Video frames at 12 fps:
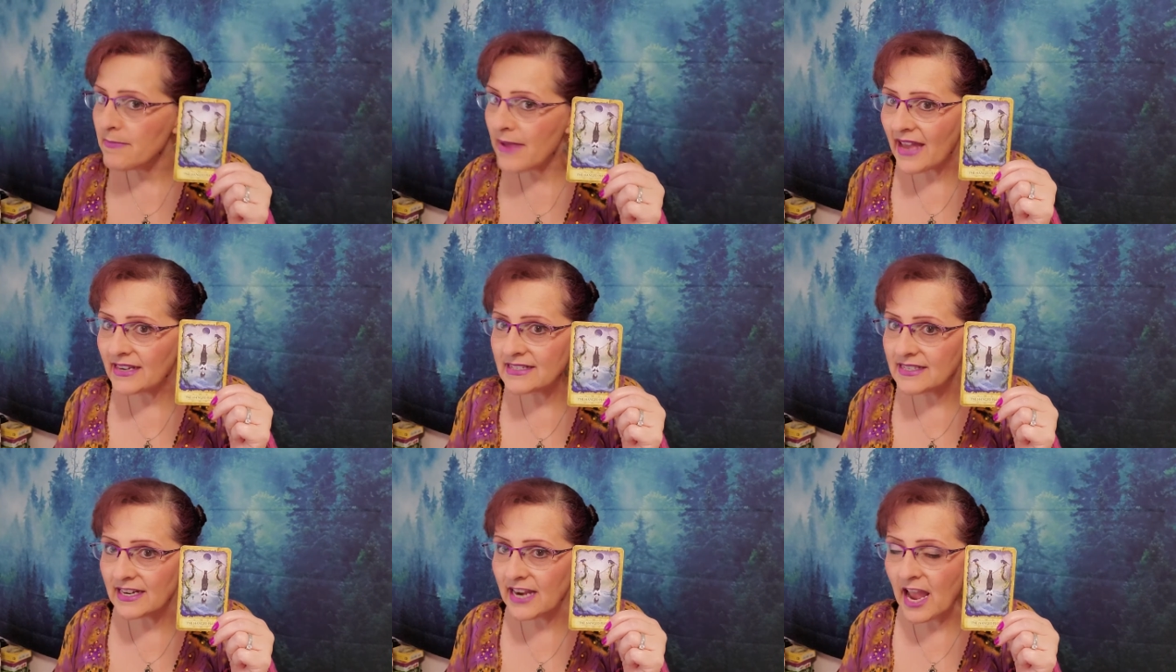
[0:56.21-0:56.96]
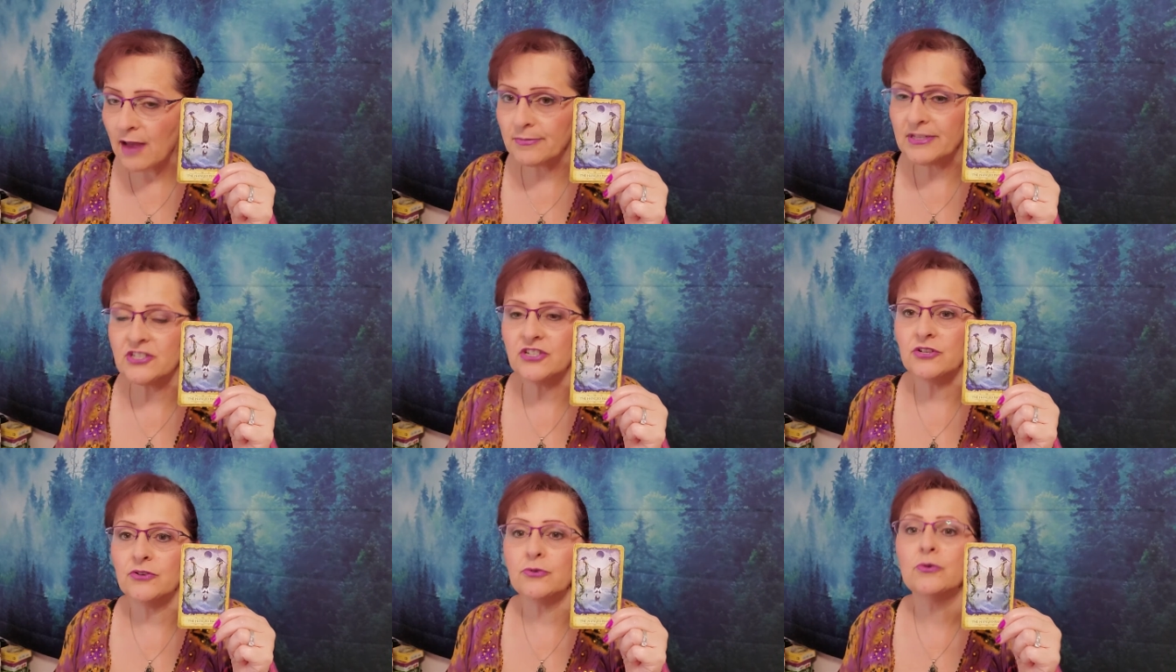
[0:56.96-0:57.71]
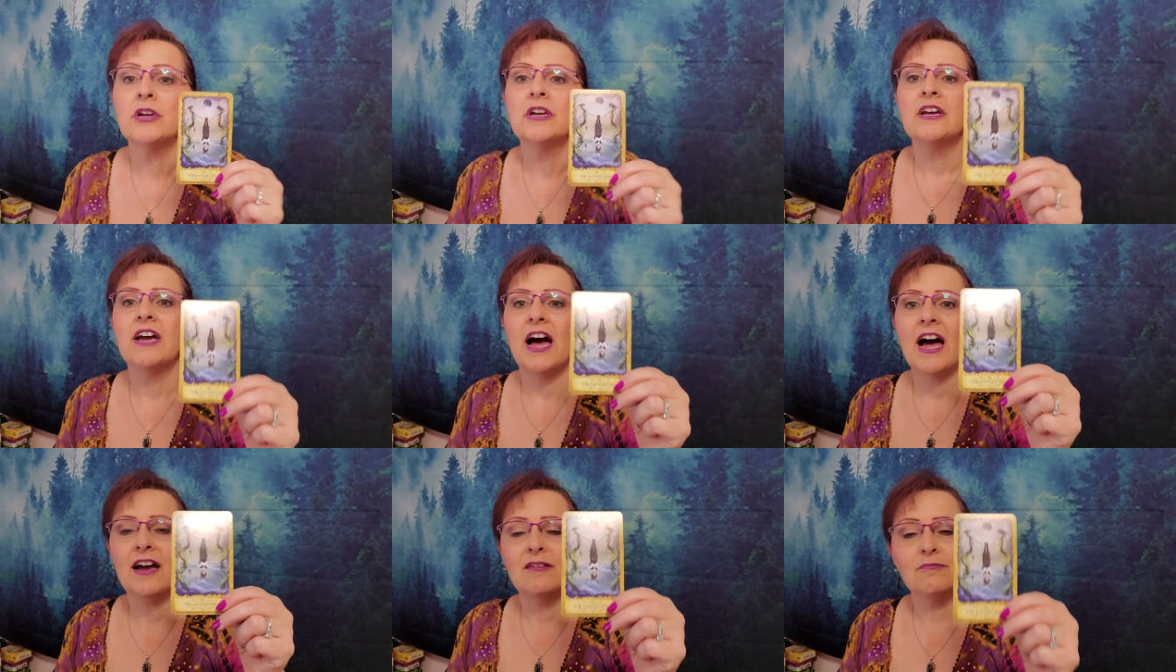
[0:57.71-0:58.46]
bad is going to happen to you,
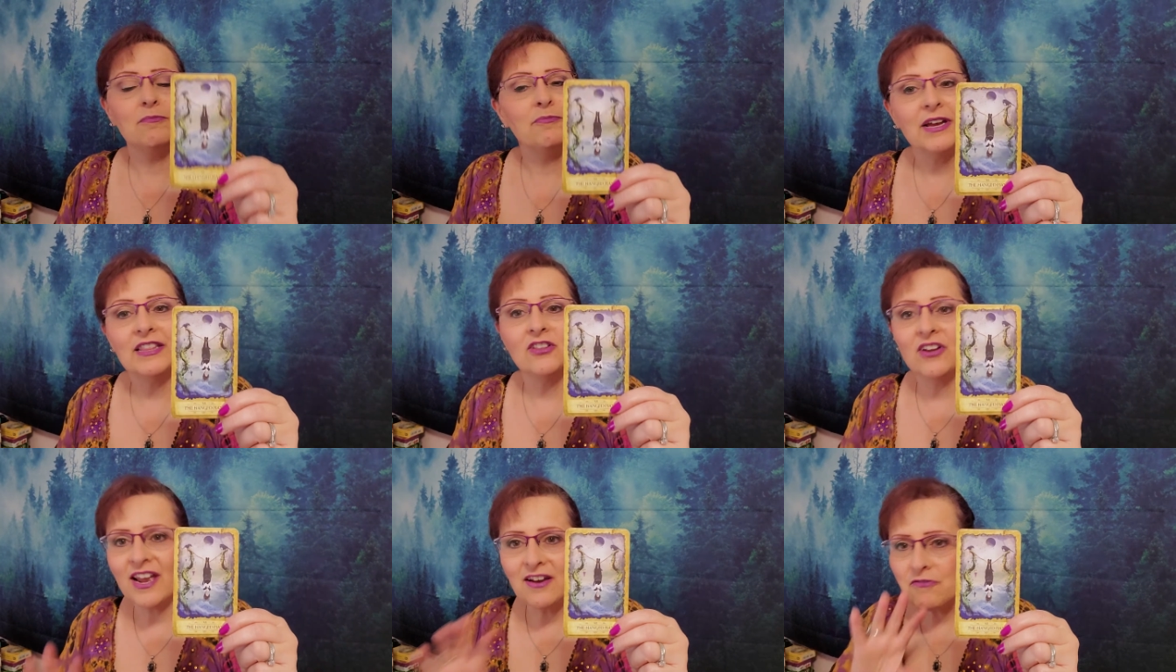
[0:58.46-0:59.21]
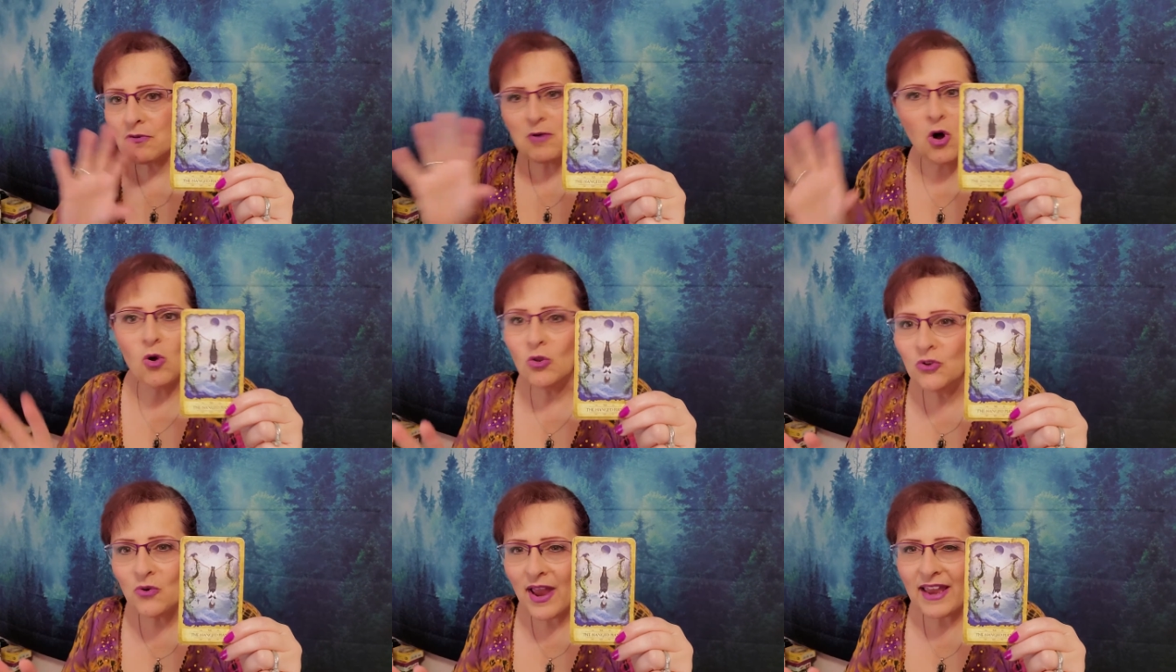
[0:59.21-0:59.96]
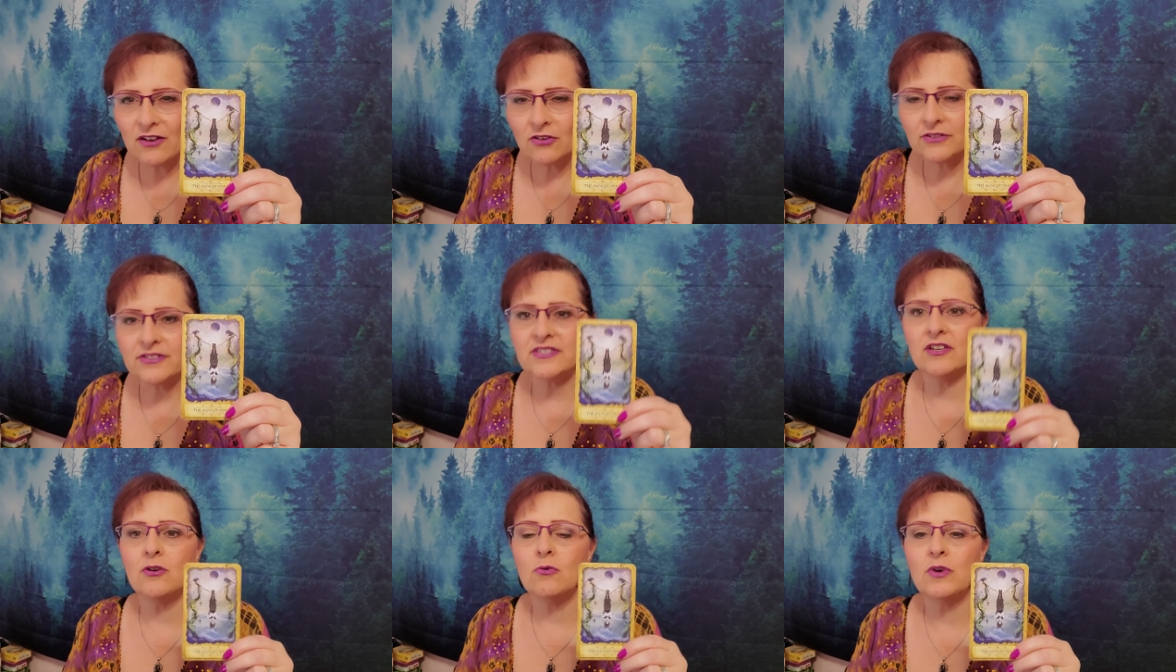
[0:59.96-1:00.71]
but look at it from a whole new angle.
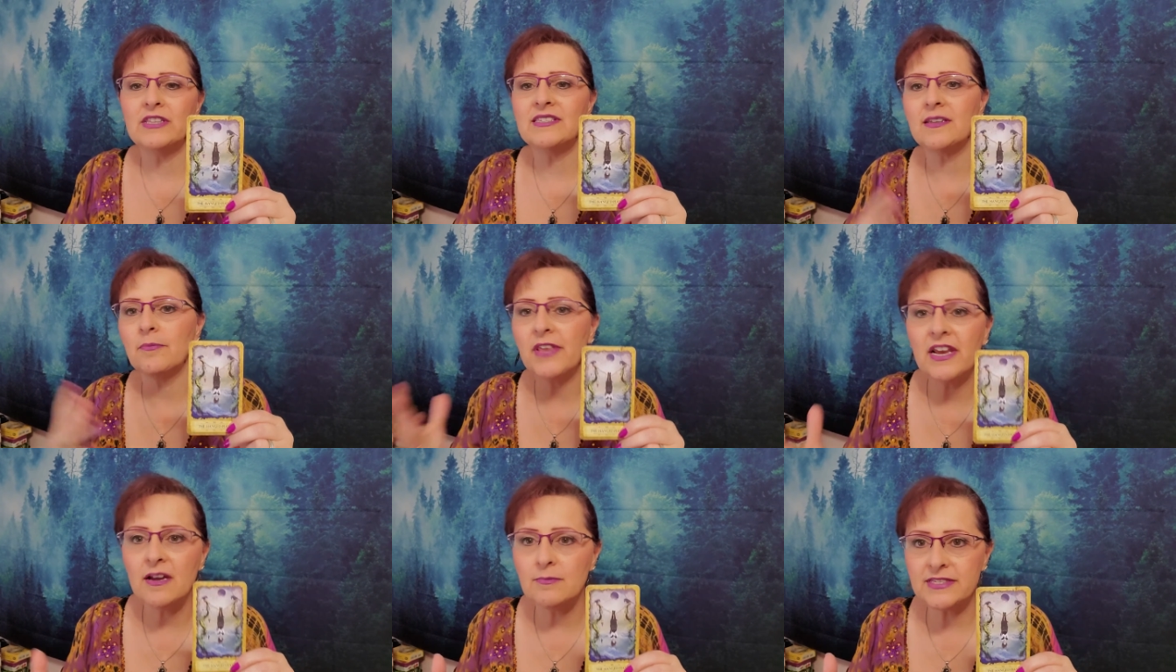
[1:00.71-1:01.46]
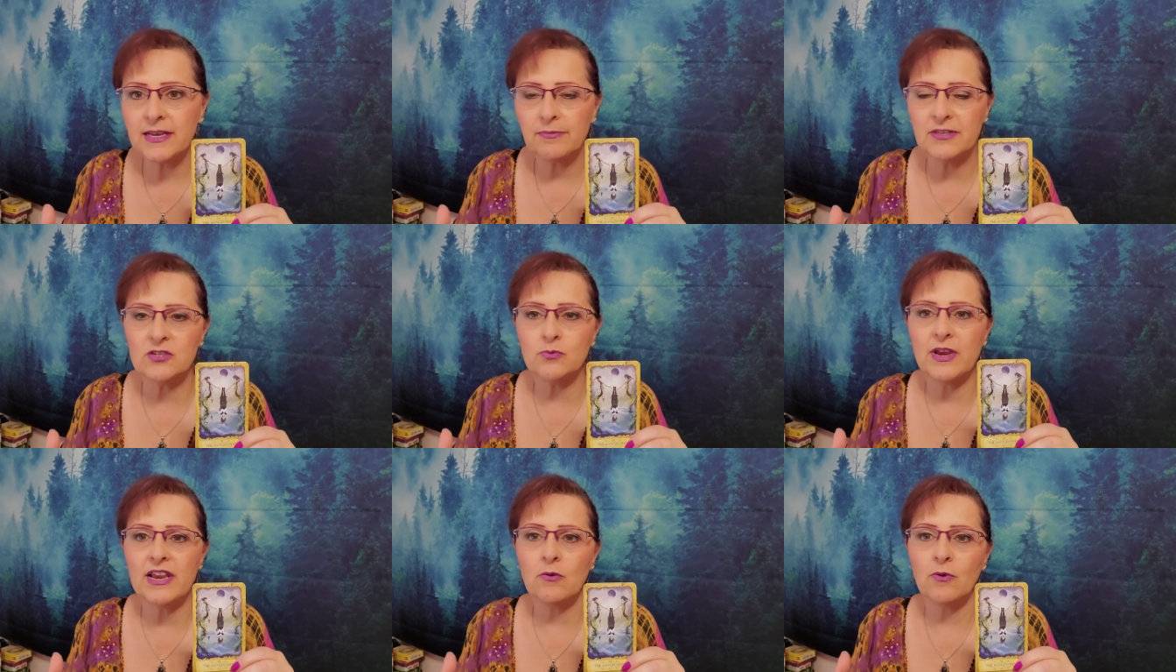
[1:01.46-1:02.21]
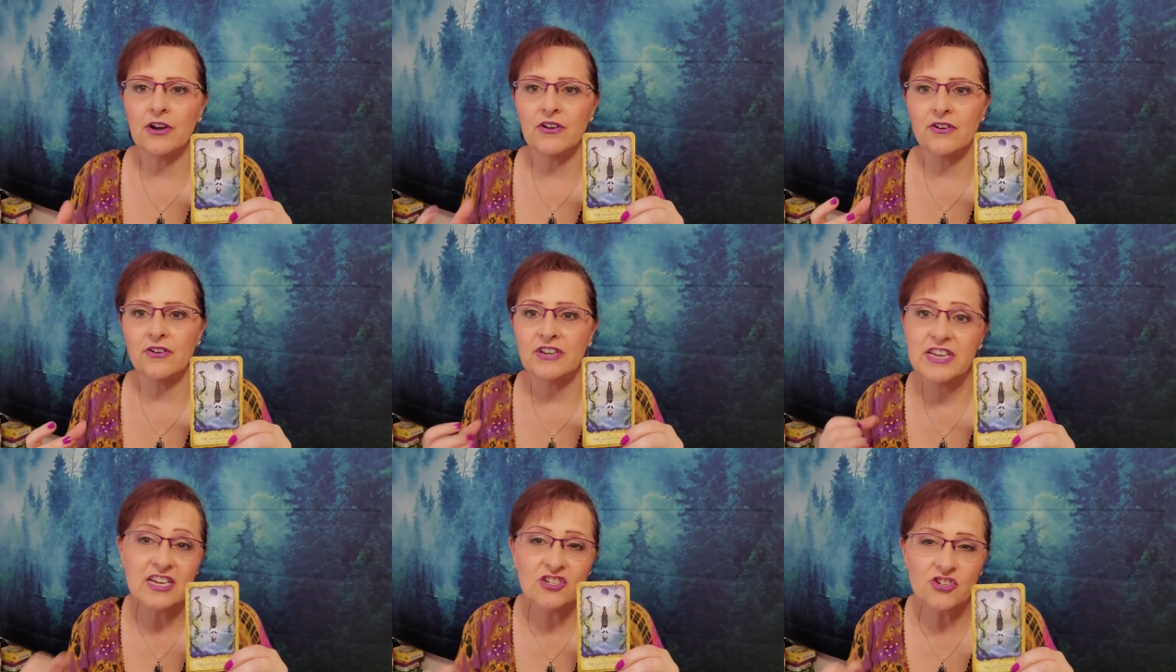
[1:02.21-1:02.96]
So when something comes up this week where your
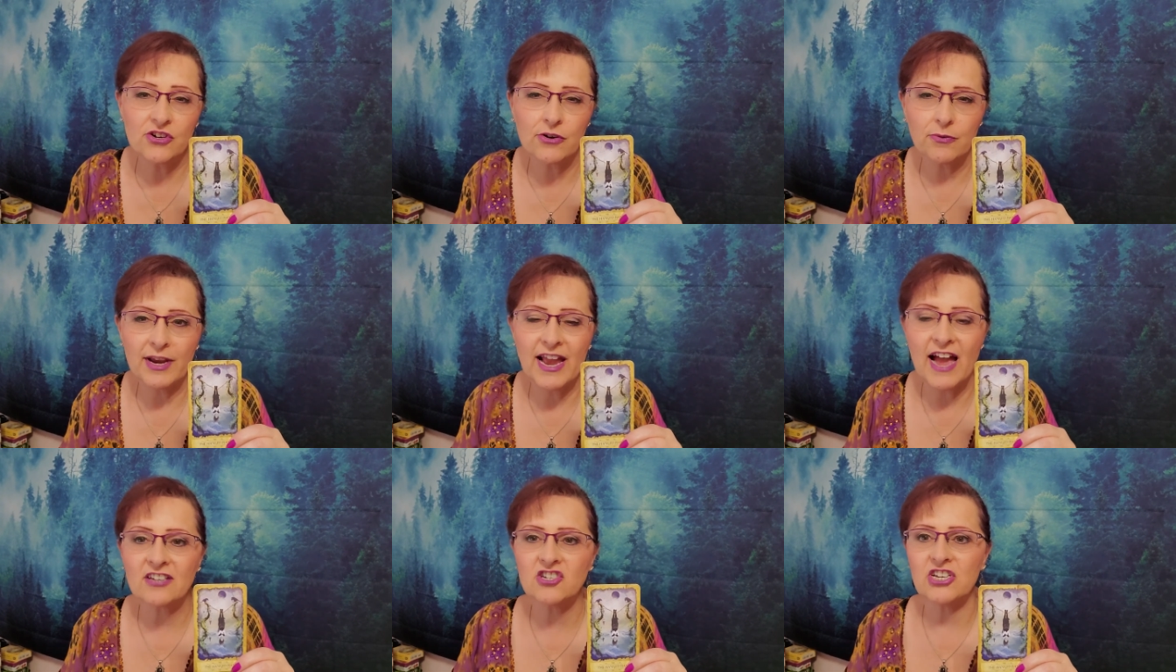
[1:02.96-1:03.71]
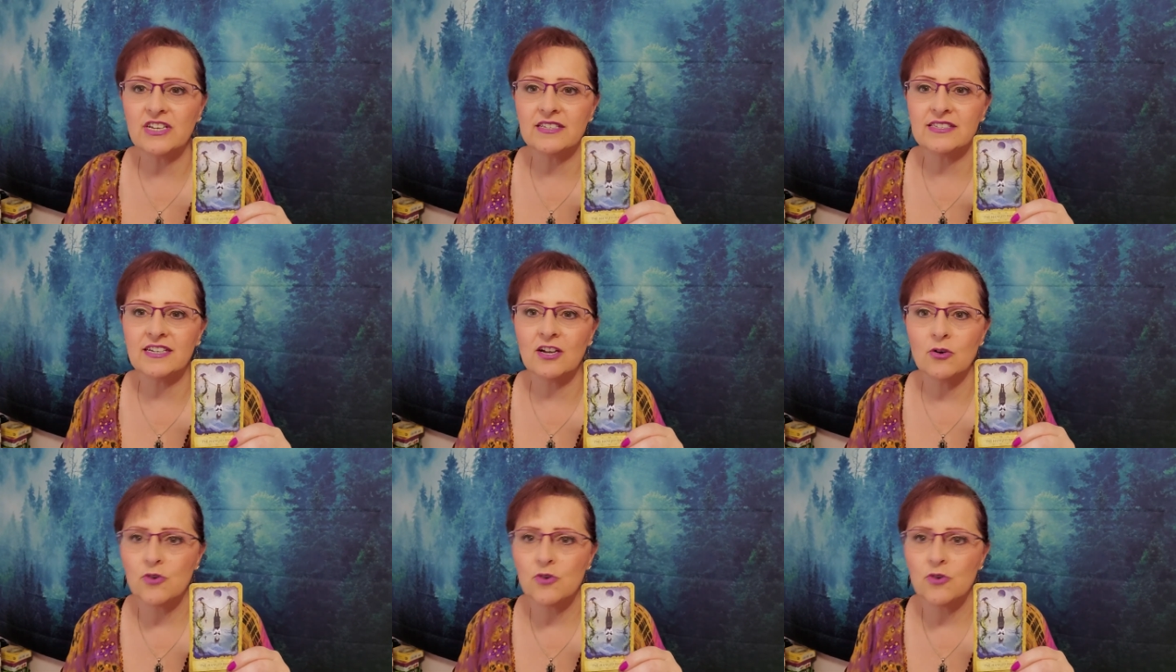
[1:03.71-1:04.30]
knee-jerk reaction is to go,